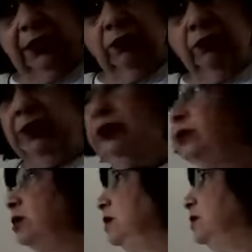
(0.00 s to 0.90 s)

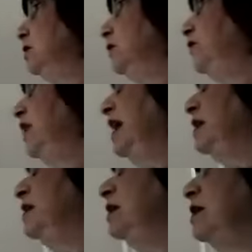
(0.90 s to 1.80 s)
equation is the
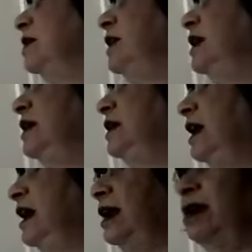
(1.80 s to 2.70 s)
fact that it
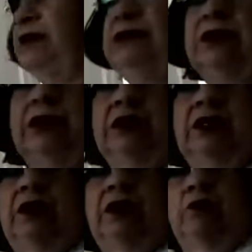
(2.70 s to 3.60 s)
has,
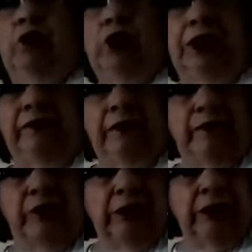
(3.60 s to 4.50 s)
one of the
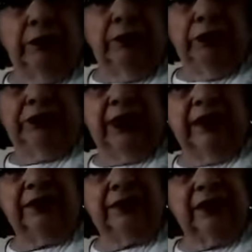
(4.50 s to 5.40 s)
variables
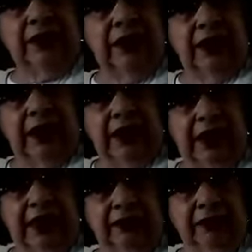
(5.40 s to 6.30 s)
has
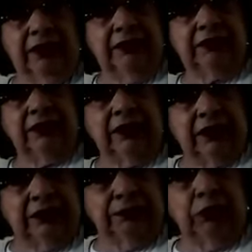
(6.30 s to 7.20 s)
at least an
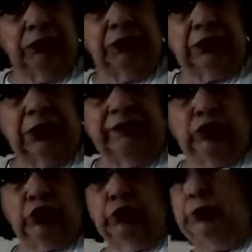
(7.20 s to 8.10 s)
exponent of
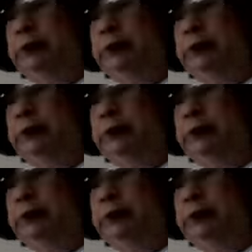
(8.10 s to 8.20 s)
2.